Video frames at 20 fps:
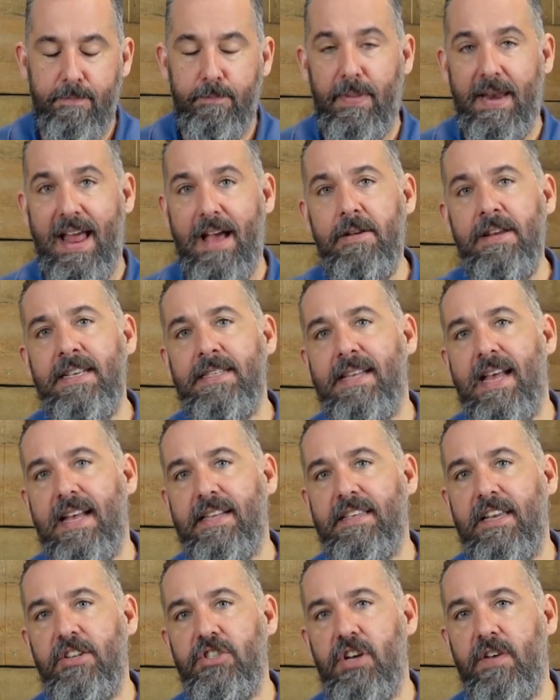But now he's
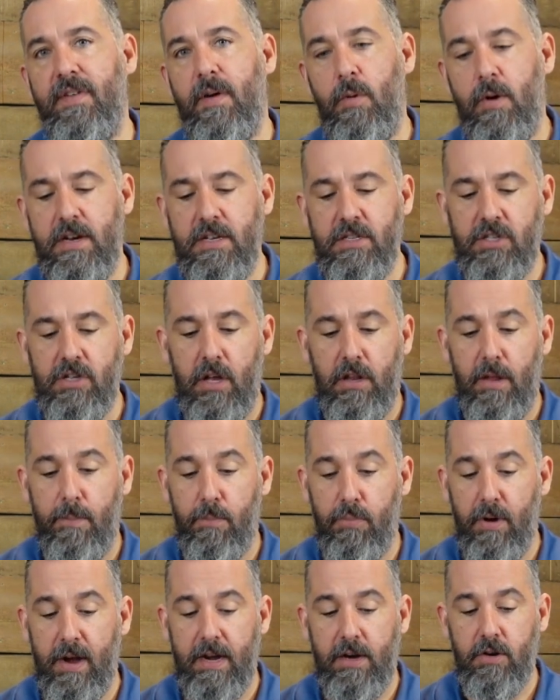asking, Jeff, I want to install a
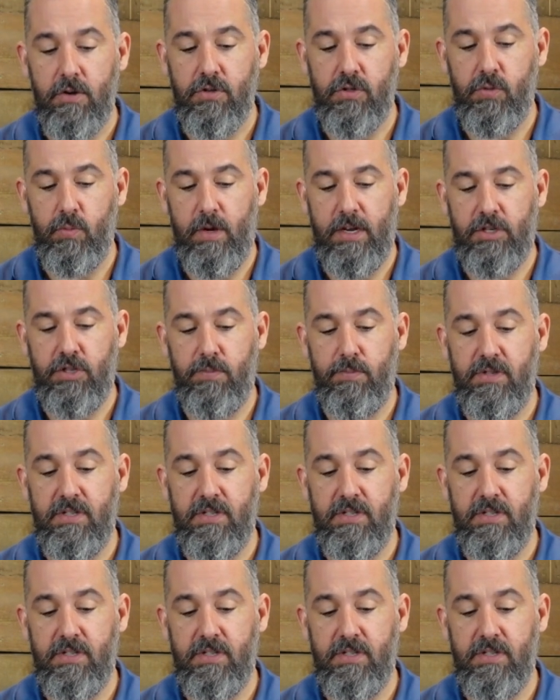breaker switch